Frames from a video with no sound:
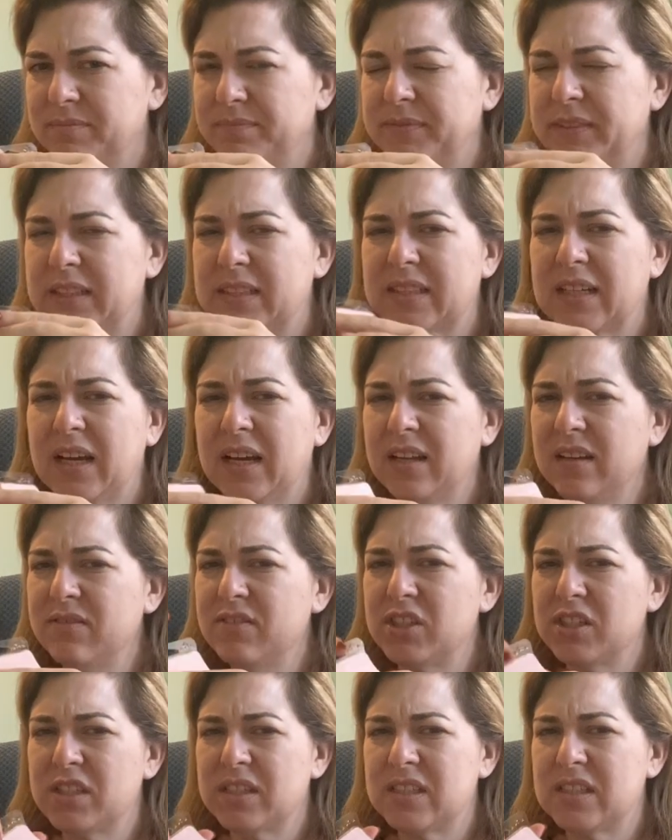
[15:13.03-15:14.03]
It's kind of
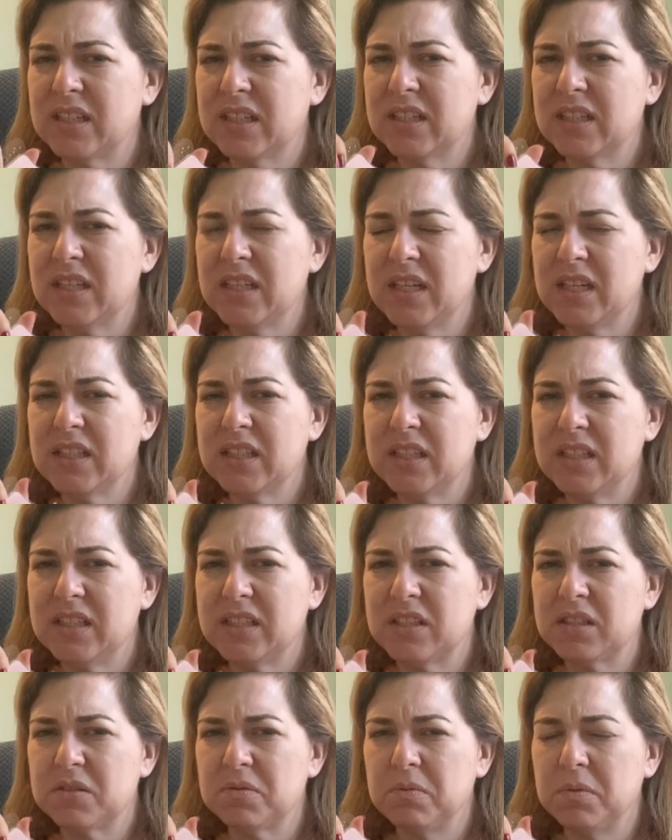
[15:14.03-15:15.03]
just sickeningly
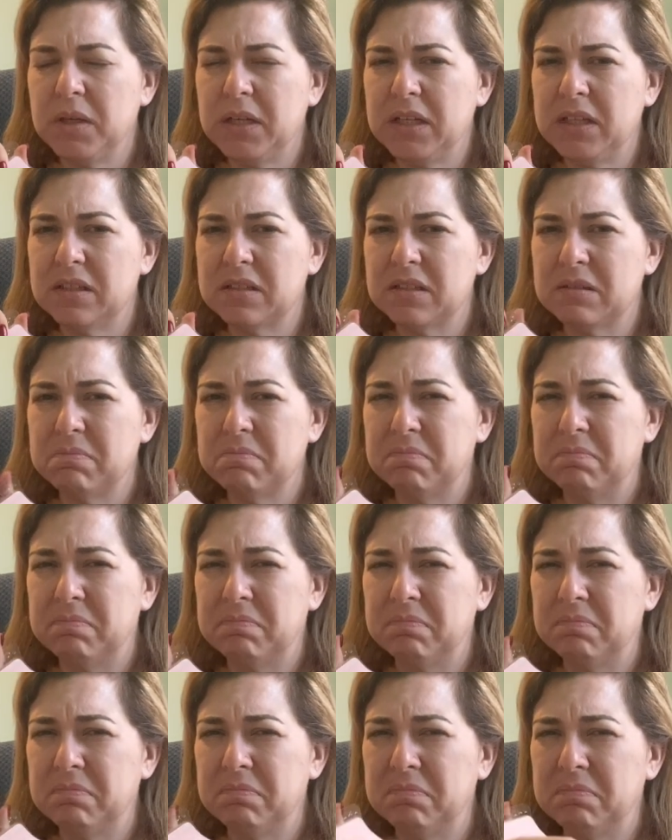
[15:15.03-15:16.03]
sweet,
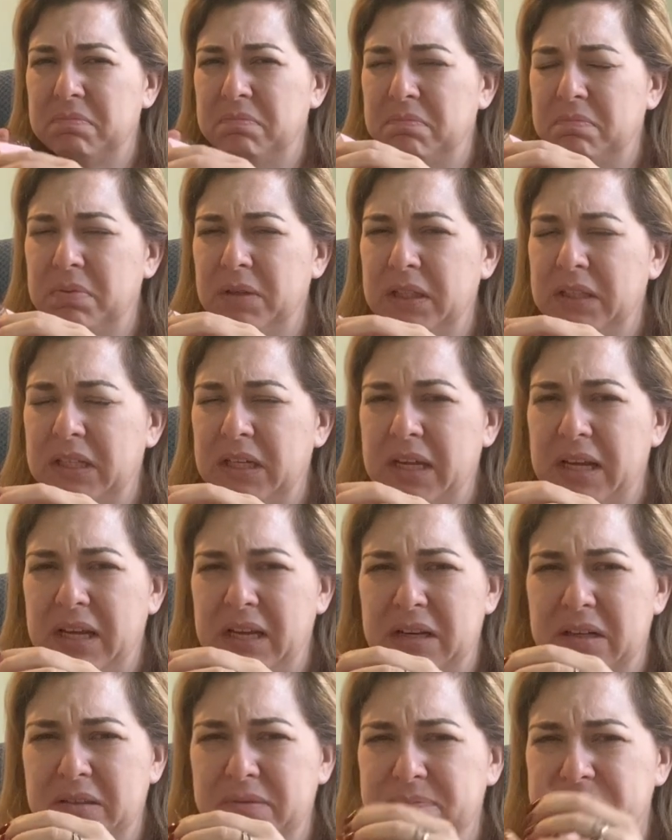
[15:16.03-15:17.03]
but like